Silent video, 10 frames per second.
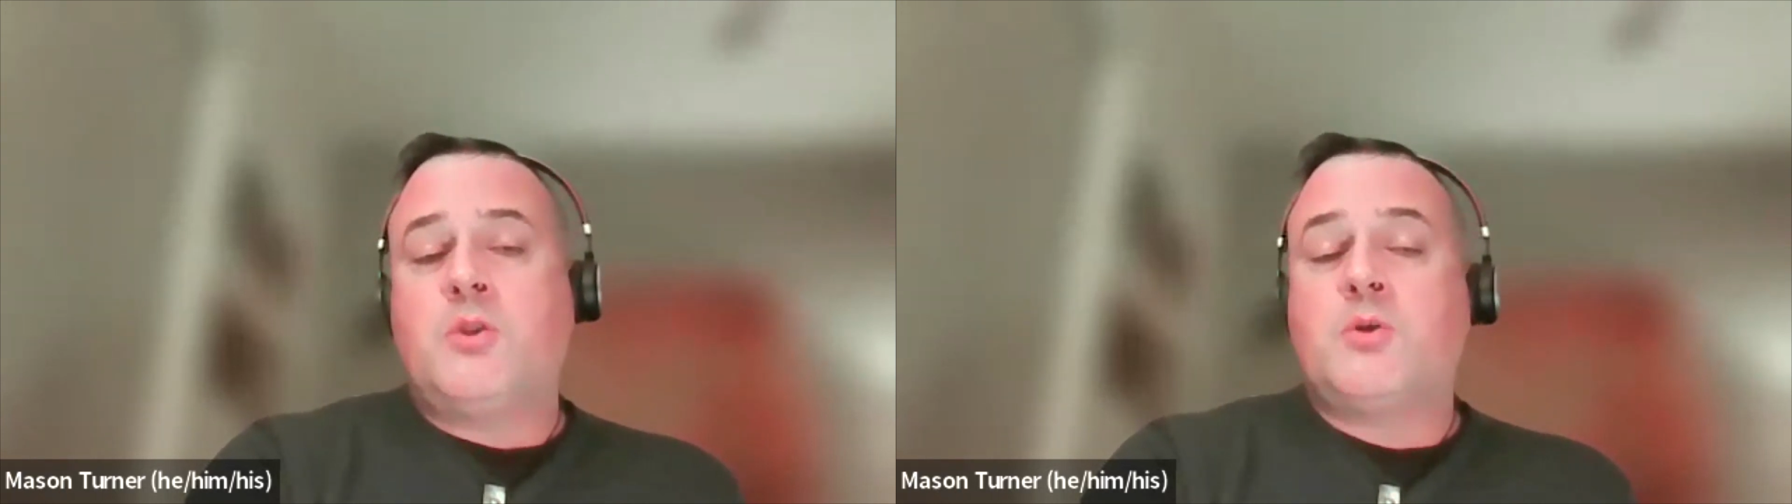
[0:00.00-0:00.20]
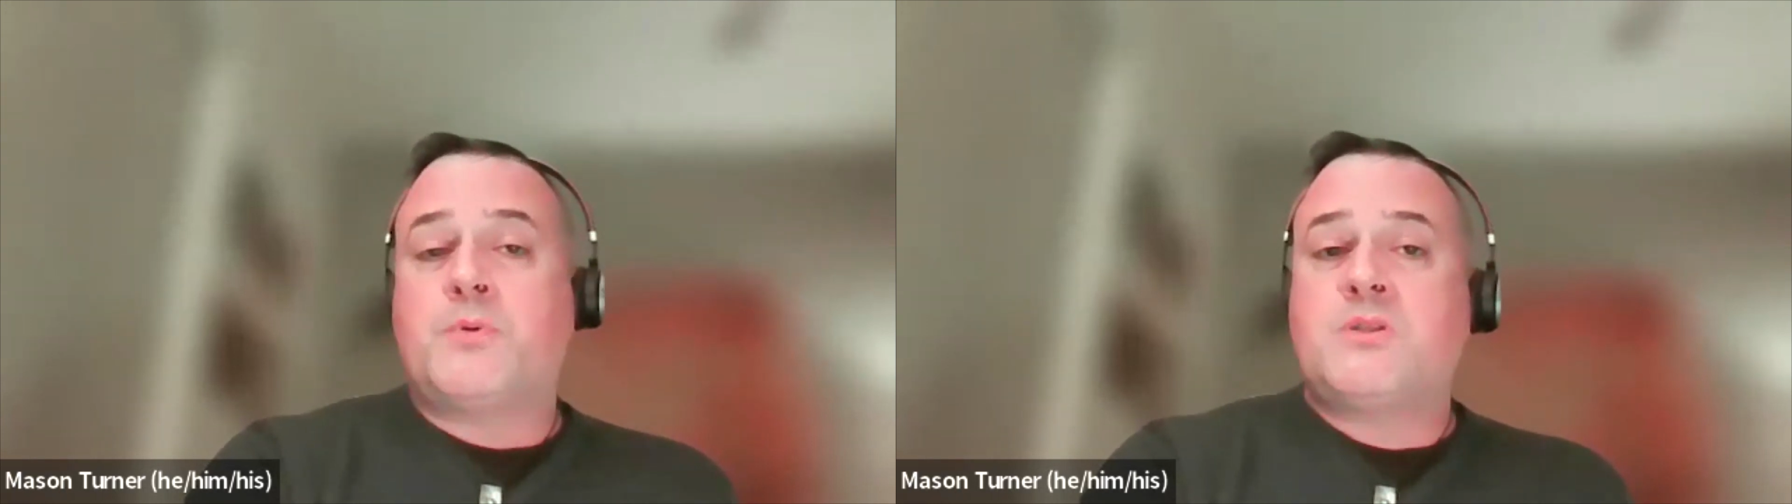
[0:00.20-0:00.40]

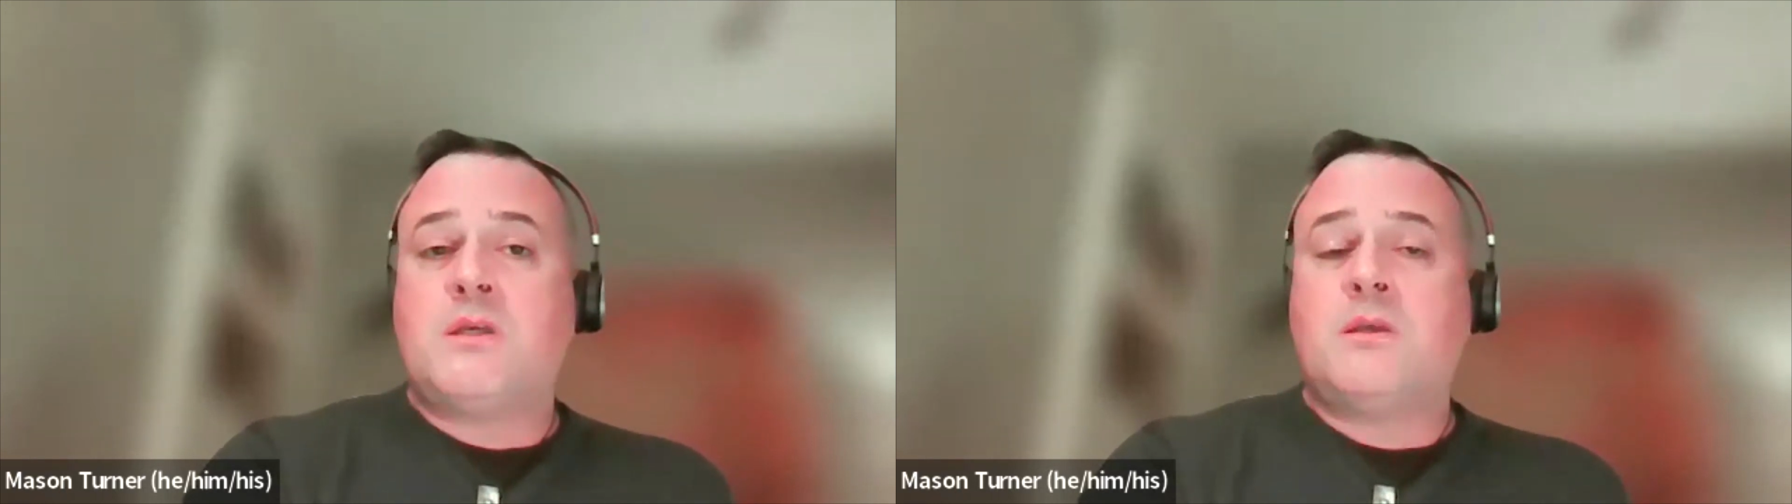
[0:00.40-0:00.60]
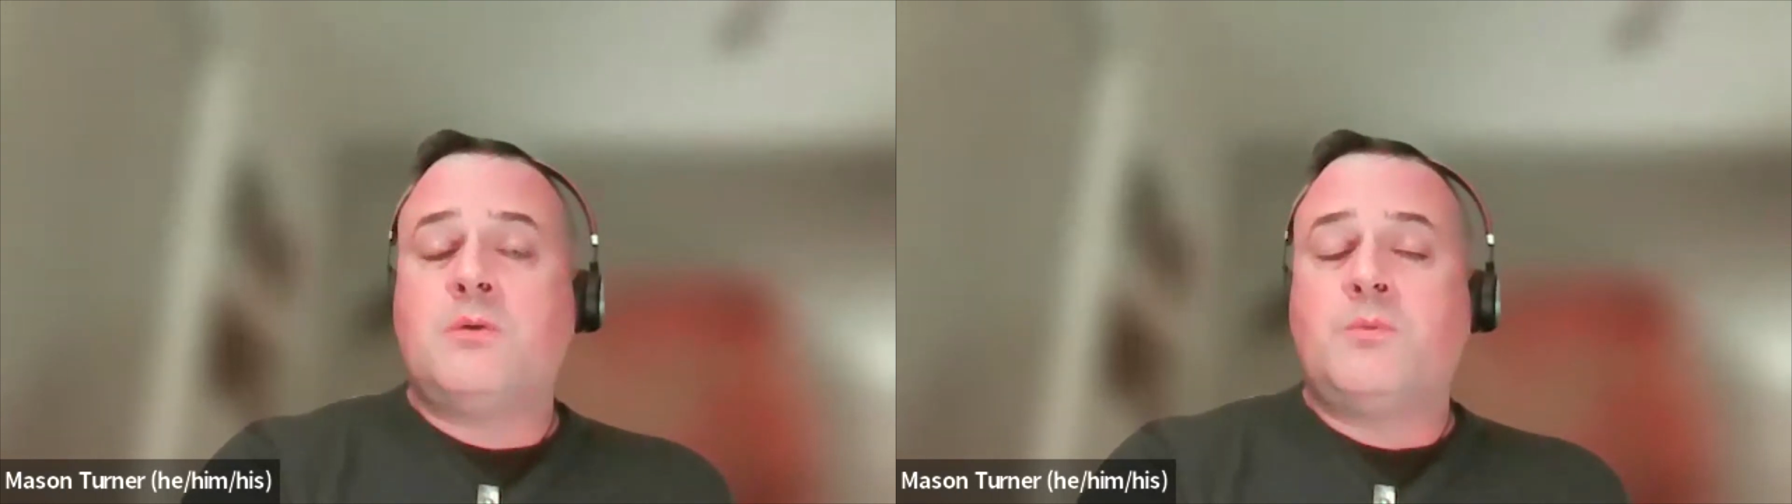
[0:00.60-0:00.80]
that
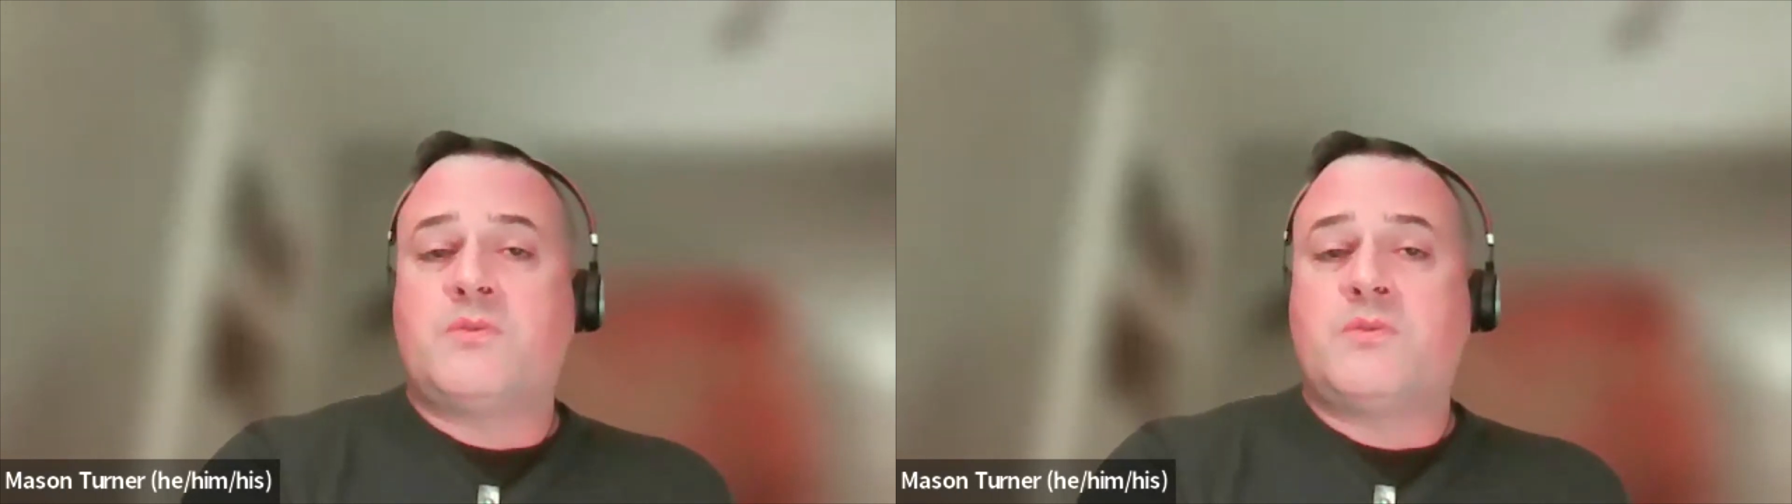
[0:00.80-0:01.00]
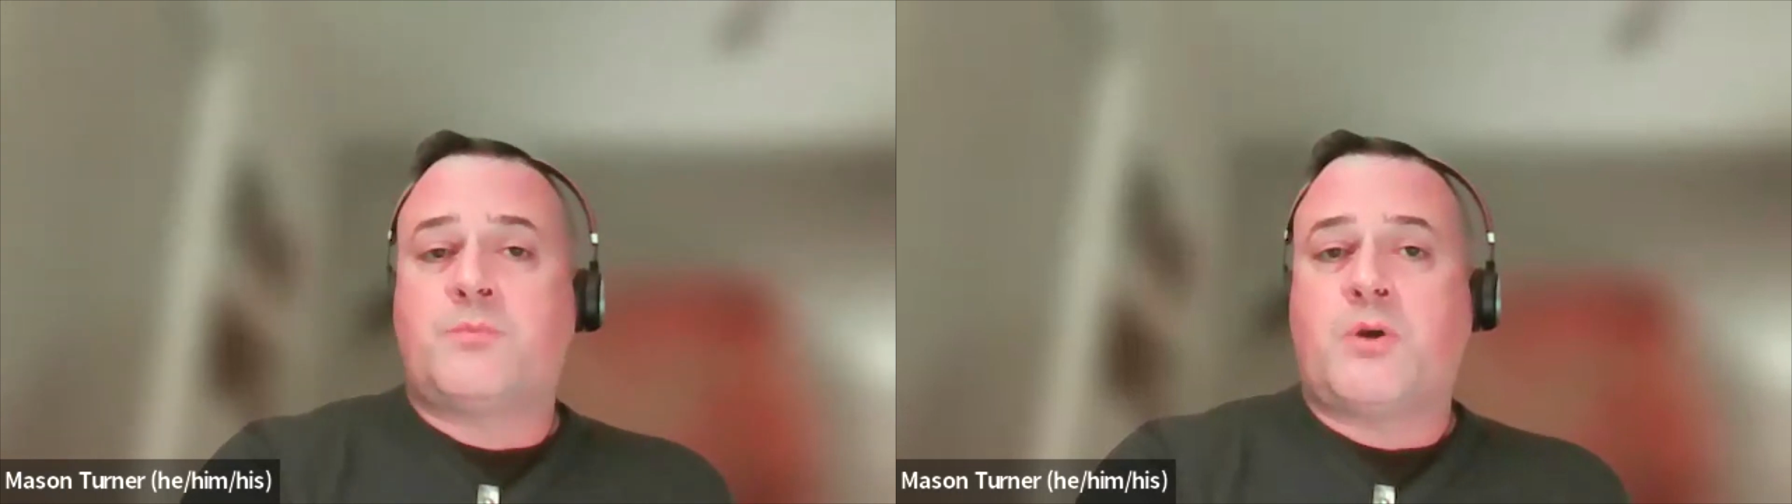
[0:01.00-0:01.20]
particularly
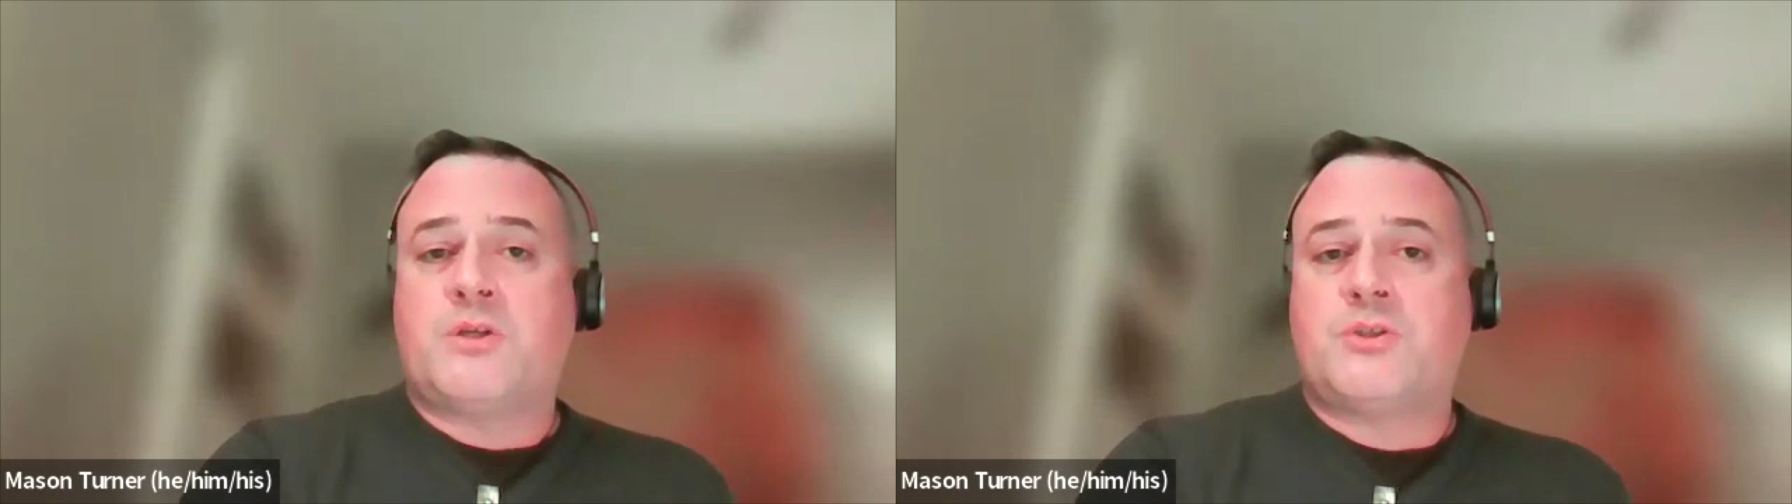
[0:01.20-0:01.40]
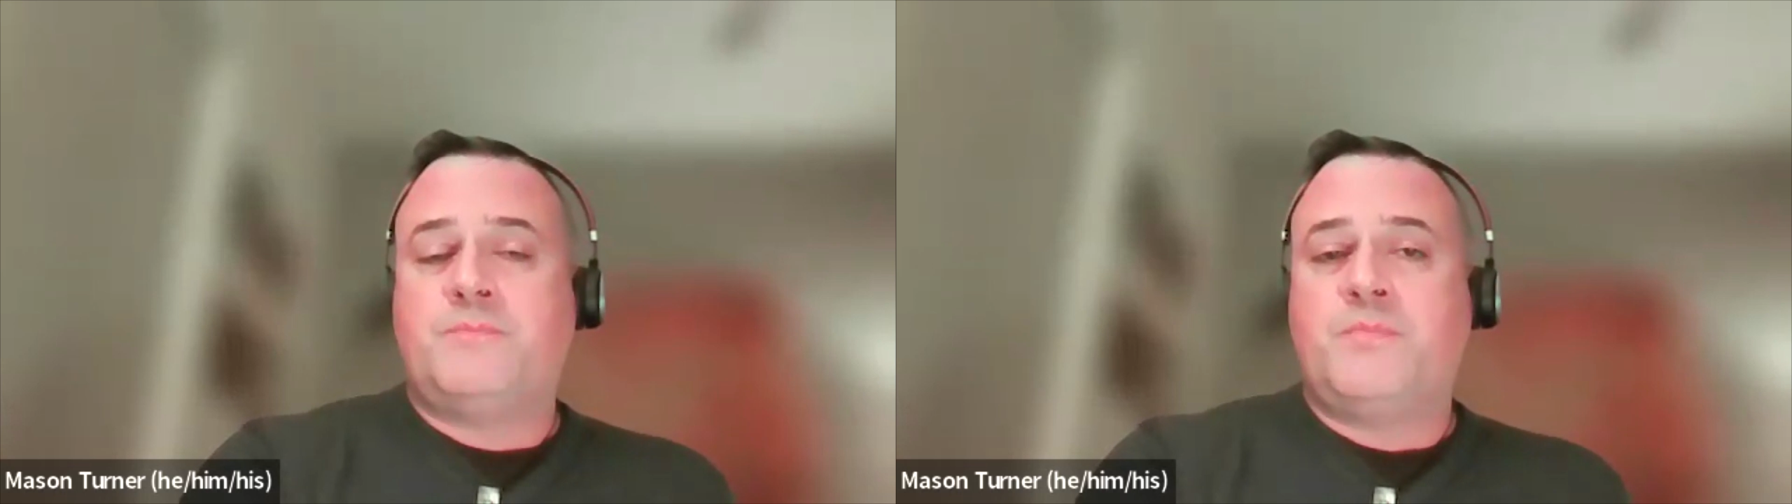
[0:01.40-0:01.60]
with
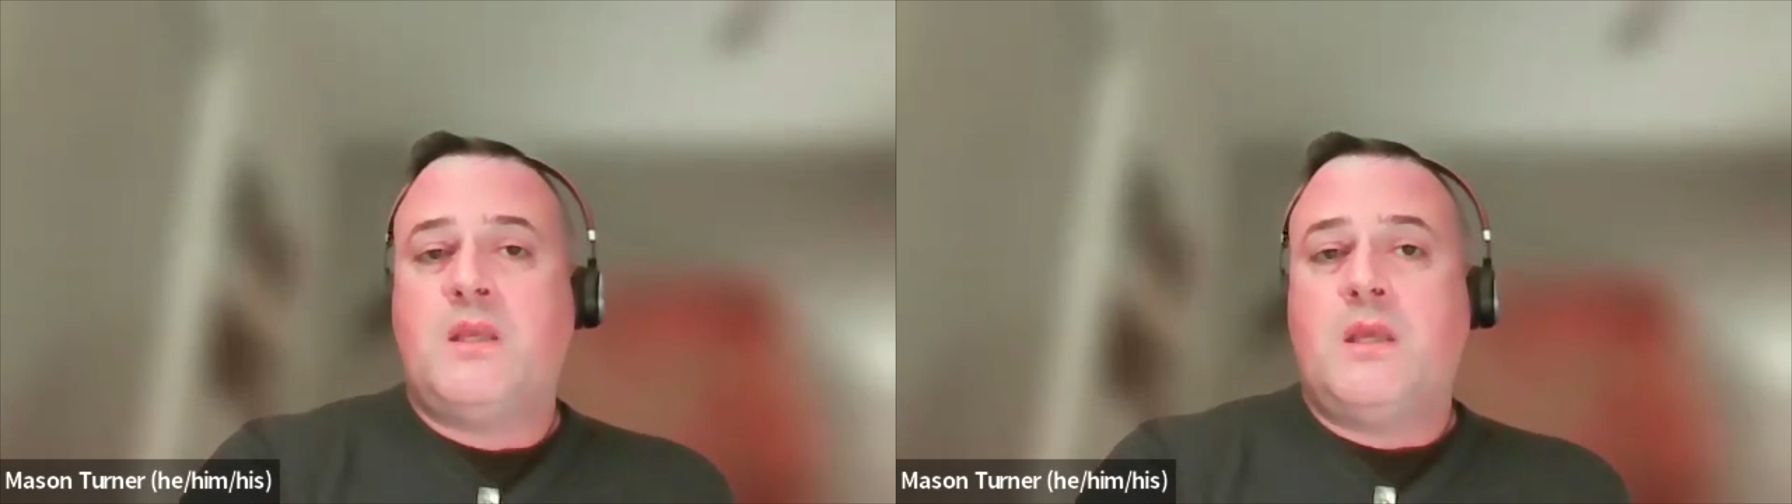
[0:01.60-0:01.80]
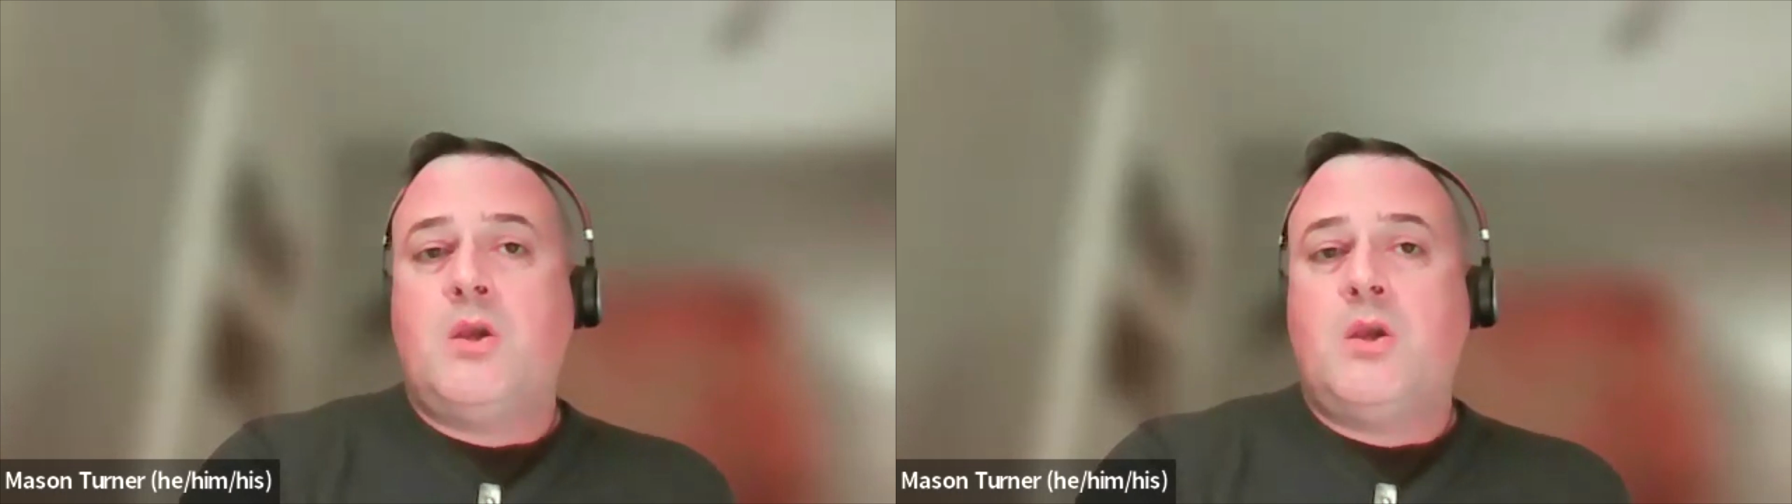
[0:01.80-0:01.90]
depression,